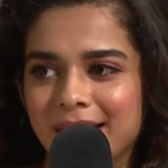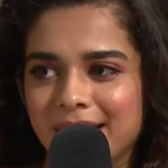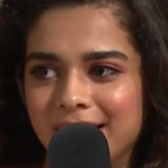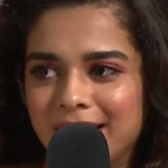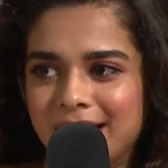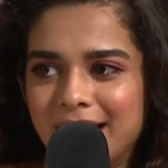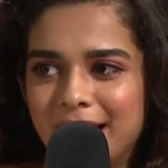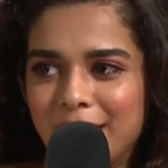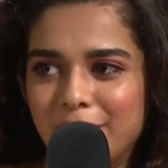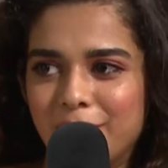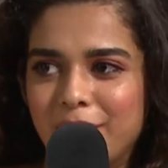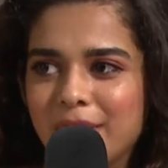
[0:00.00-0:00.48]

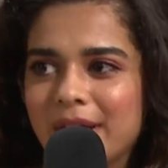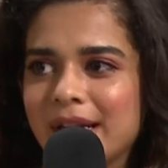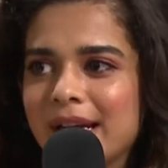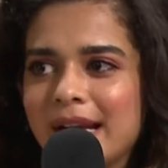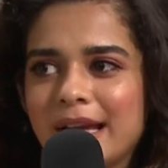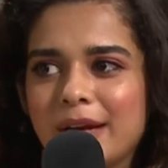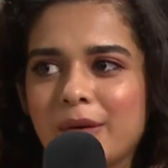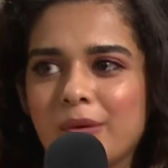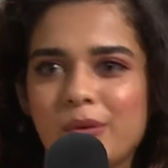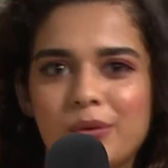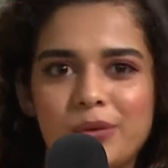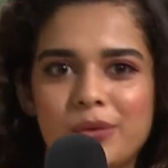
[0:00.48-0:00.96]
I felt
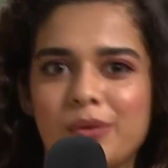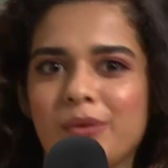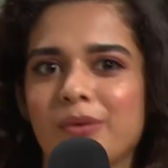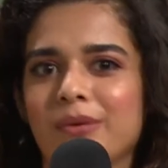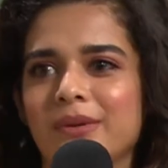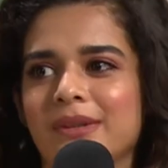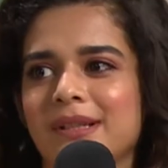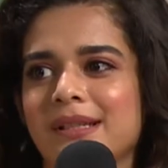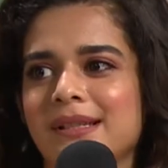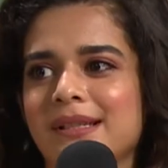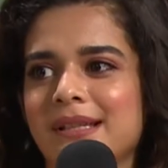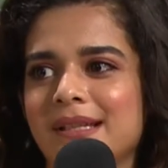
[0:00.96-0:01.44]
like, oh,
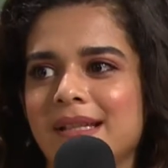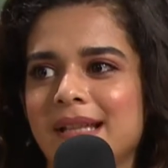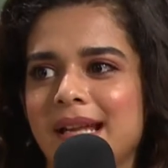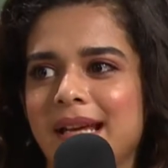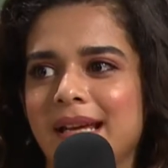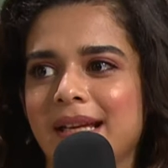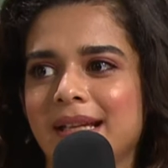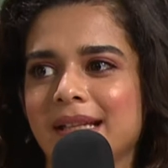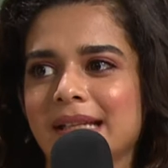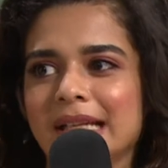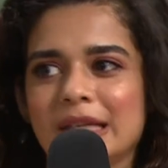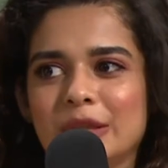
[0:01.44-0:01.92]
this is
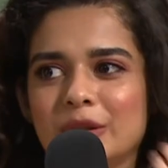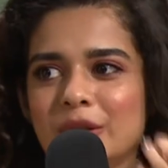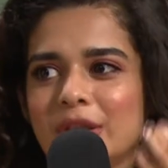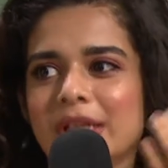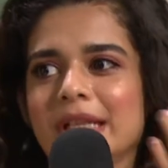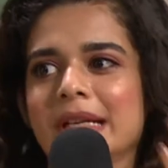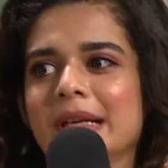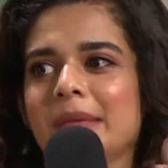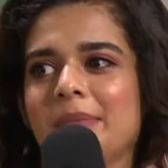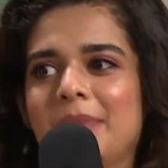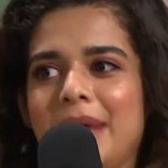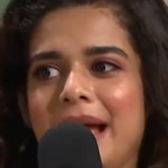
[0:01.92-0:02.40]
like
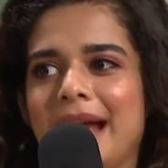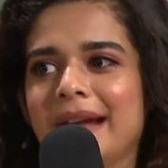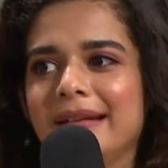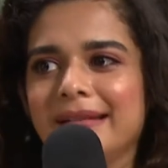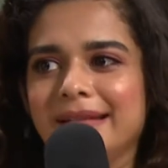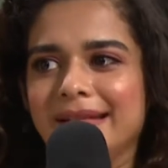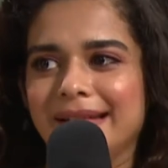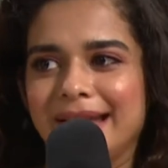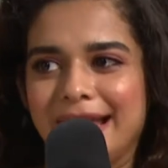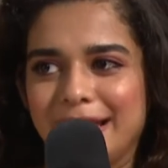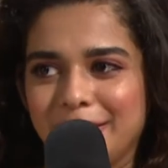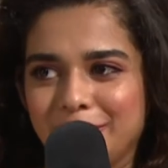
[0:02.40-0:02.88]
literally a
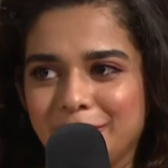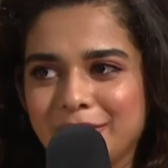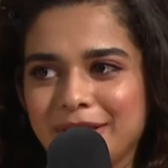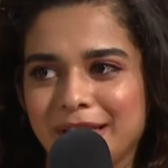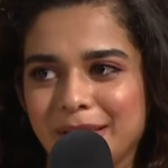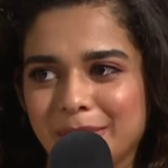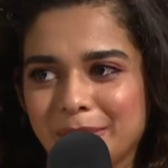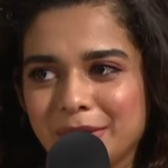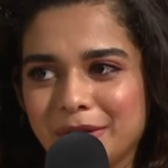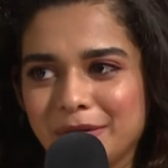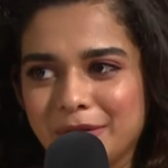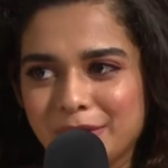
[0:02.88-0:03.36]
parallel life that
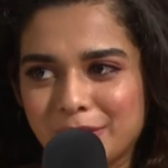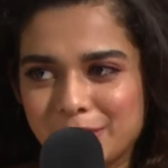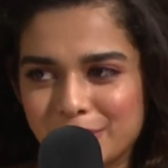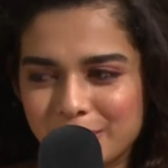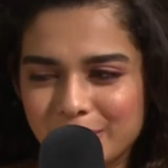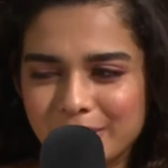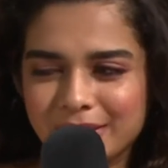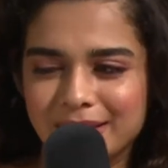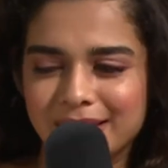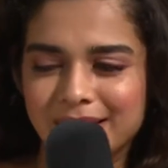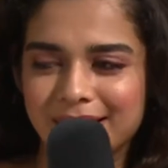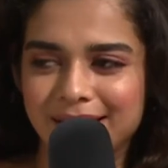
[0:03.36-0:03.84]
I'm living.
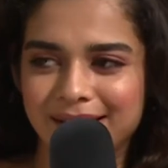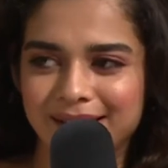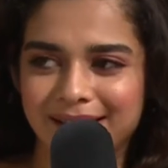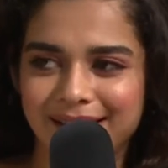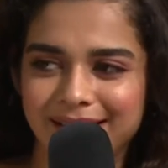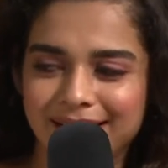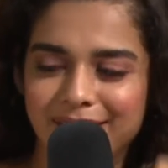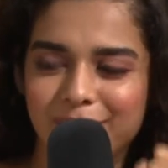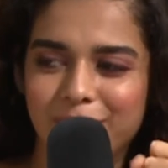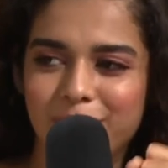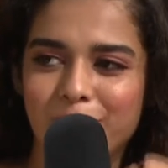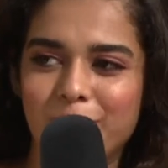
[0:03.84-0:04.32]
So
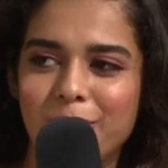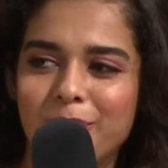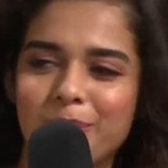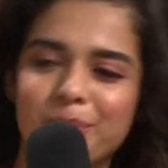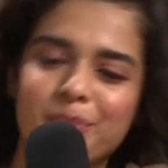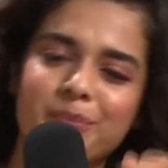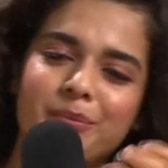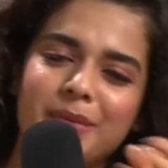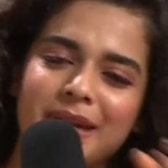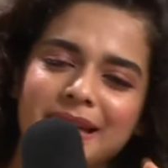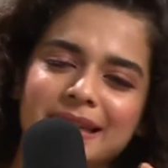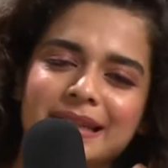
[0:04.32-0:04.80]
for
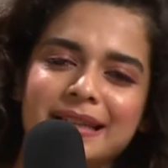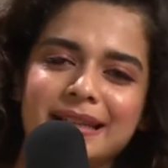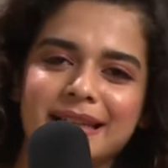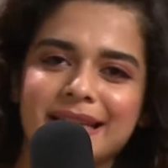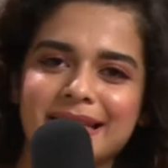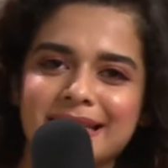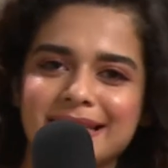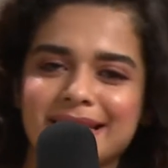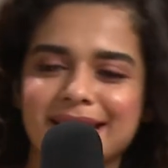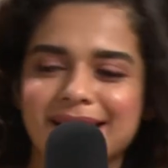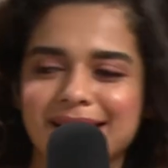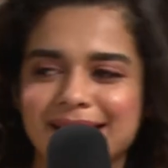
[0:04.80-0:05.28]
many
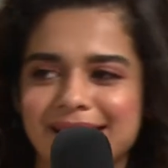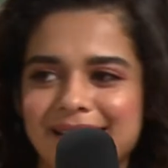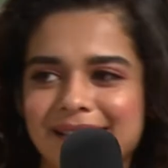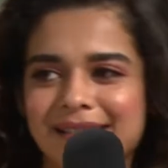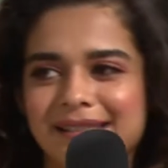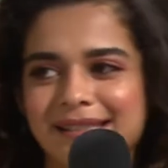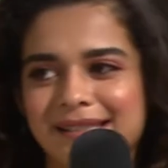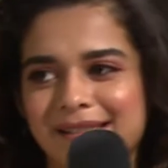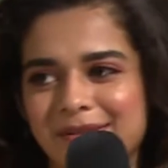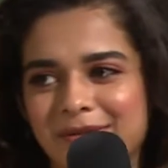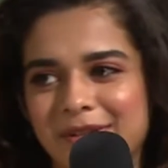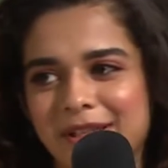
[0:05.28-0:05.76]
reasons,
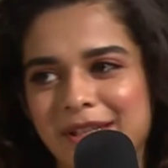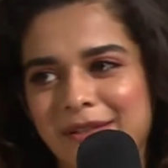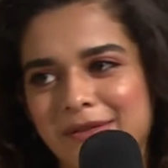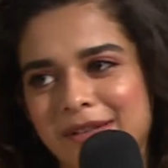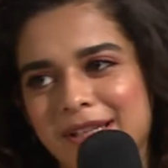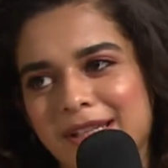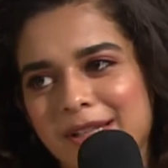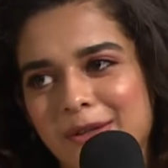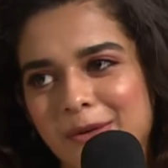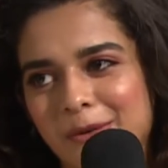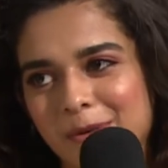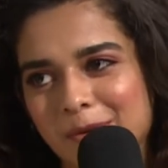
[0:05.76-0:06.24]
it is very,
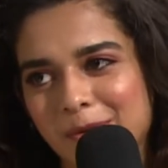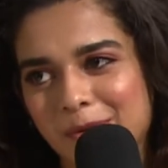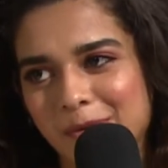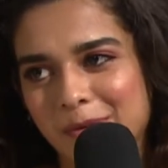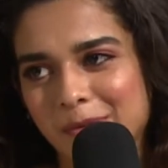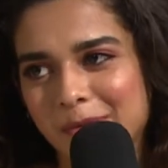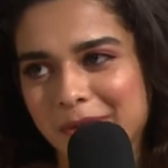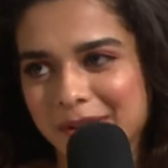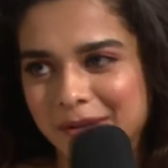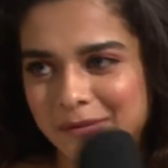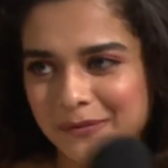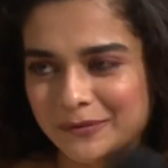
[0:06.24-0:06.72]
very close to me.